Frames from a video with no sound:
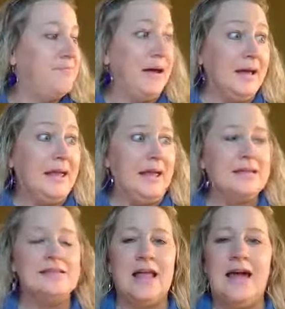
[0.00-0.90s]

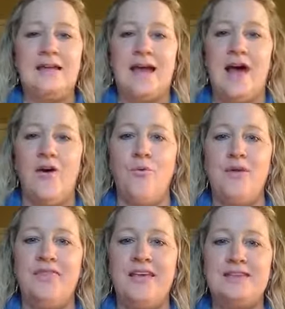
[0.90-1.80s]
buggies lined out
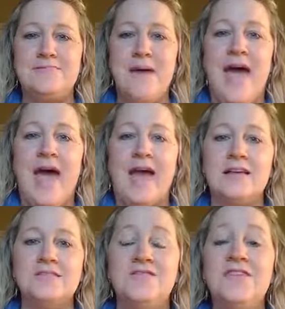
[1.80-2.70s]
with these
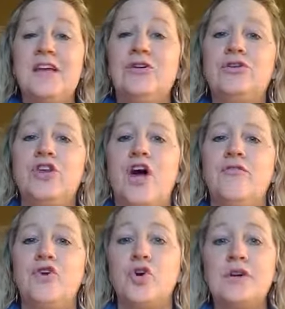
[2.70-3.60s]
bags filled
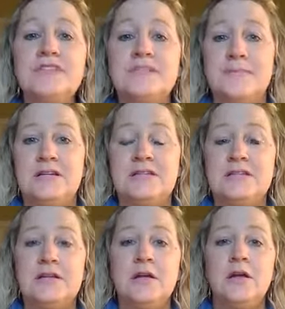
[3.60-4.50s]
of Christmas